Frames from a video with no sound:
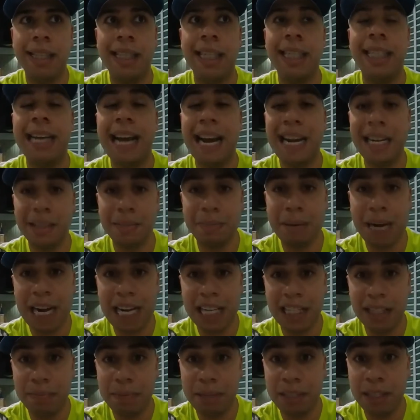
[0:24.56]
the DAS
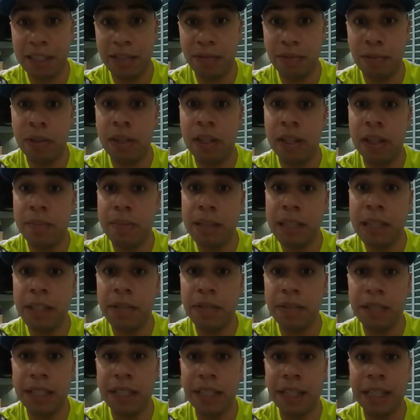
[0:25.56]
Pass, because we're going to be
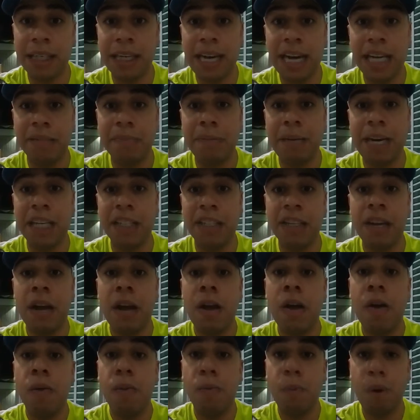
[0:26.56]
using the DAS Pass
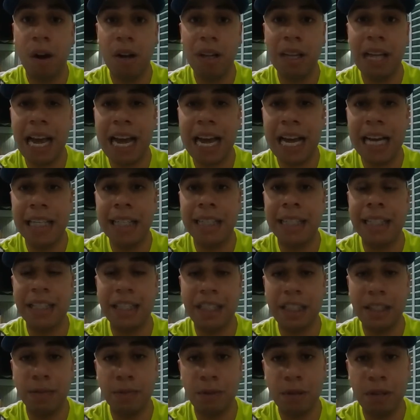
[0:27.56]
while at
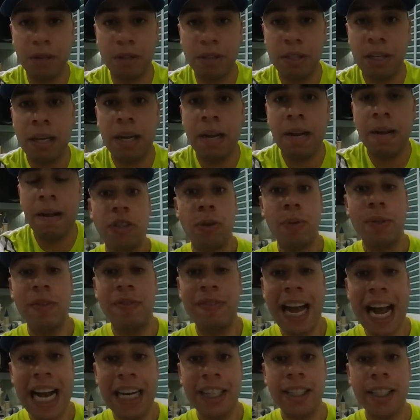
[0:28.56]
Disney World. So
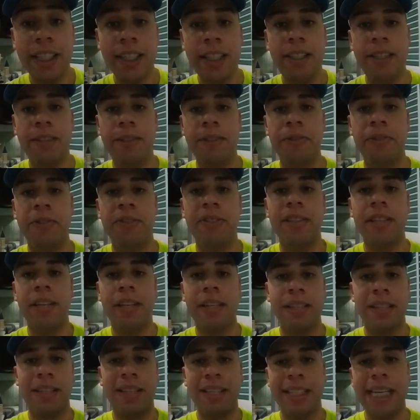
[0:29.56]
we've actually
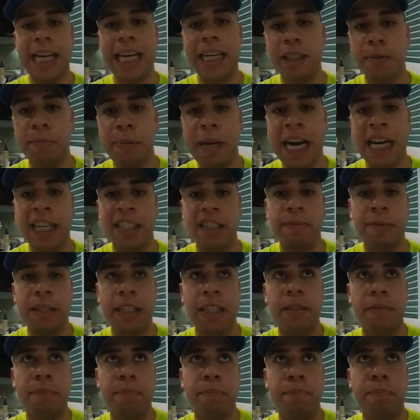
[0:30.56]
used the DAS Pass
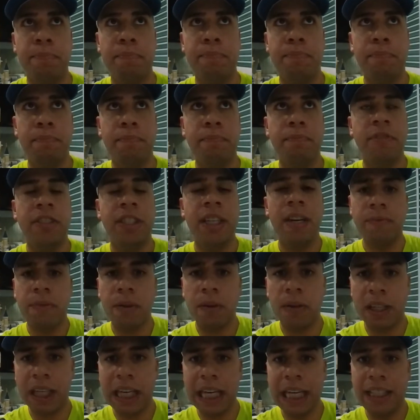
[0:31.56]
in
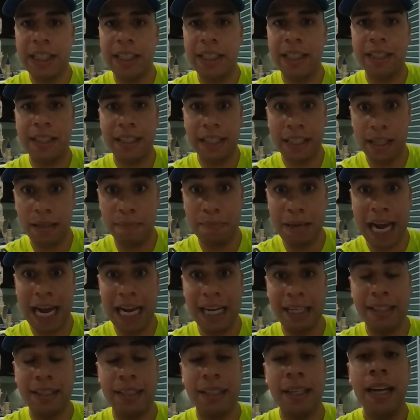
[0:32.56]
several occasions in the
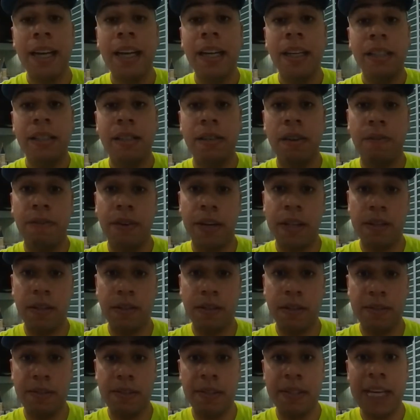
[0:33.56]
past. So for
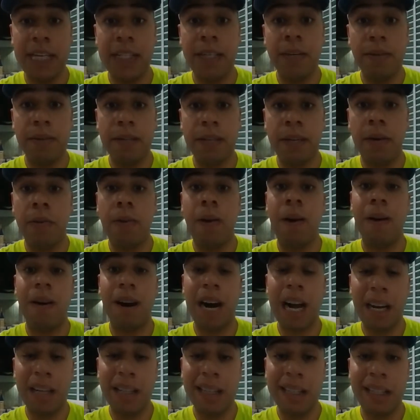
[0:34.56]
those of you that don't know,
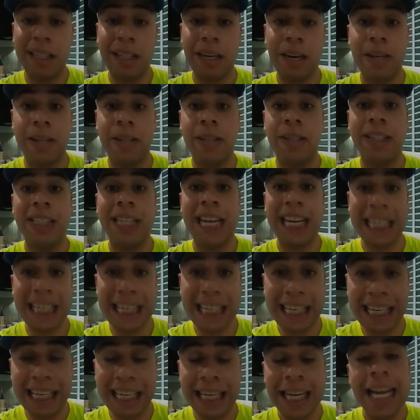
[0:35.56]
our eldest daughter,
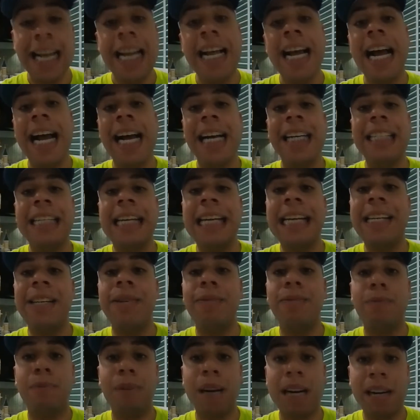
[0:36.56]
Saida, has a
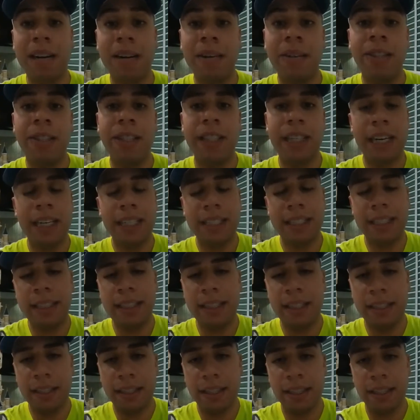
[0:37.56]
rare genetic
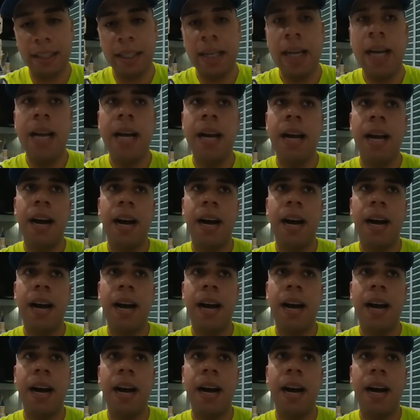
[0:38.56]
condition.